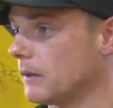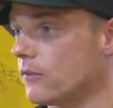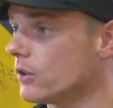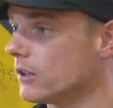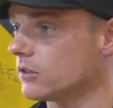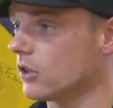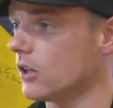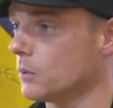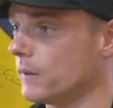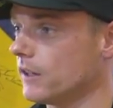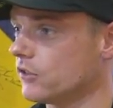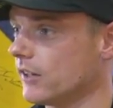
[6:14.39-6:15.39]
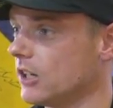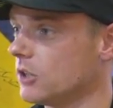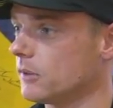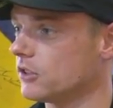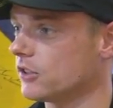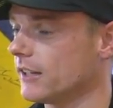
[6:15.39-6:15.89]
but I've already started winter training
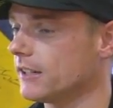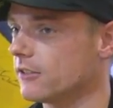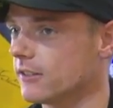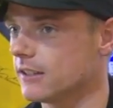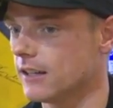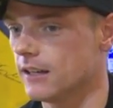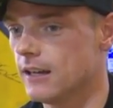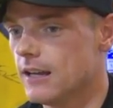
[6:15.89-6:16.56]
with my trainer, and